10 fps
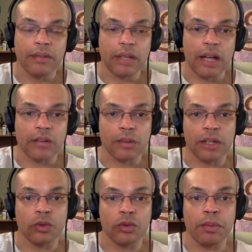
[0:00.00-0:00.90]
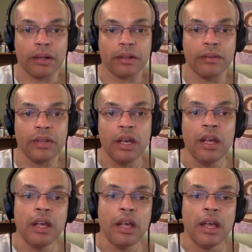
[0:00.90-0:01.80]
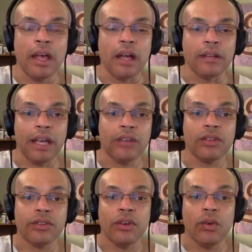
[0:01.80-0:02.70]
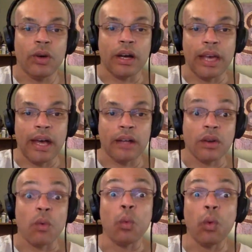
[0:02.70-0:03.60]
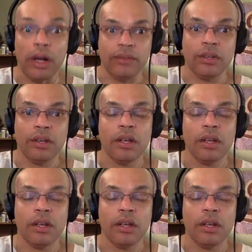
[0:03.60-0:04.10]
And a cosmological perspective takes into account what?